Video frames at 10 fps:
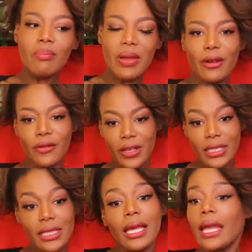
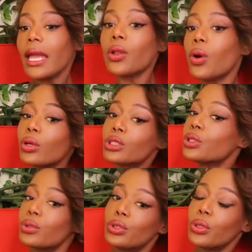benefits. And
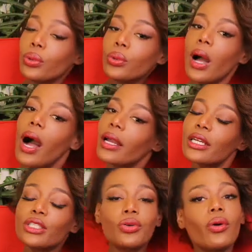also too,
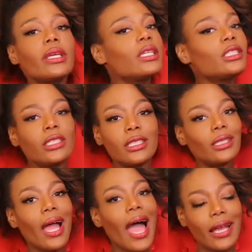controlling is just
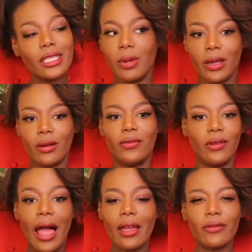an aspect of
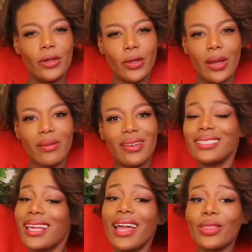life, you know what I mean?
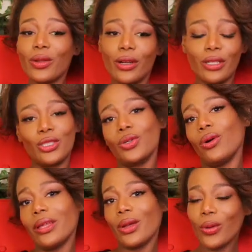It's either you're
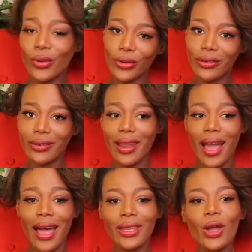controlling or you're
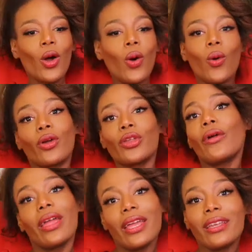not, or
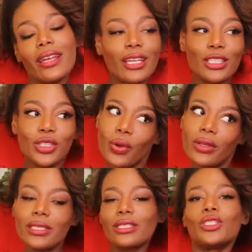you're in
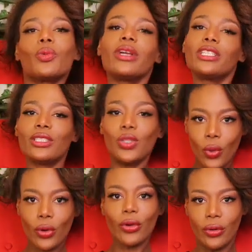controlling situations
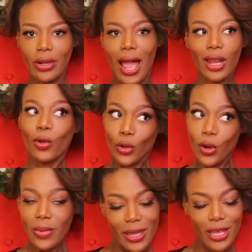or you're not, or
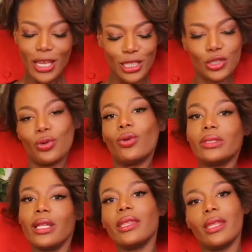you're being
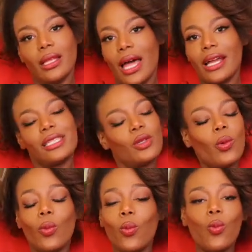controlled nonetheless.
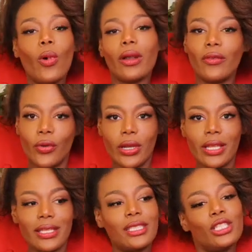Whatever it
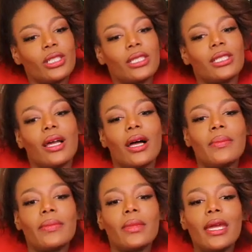is, just I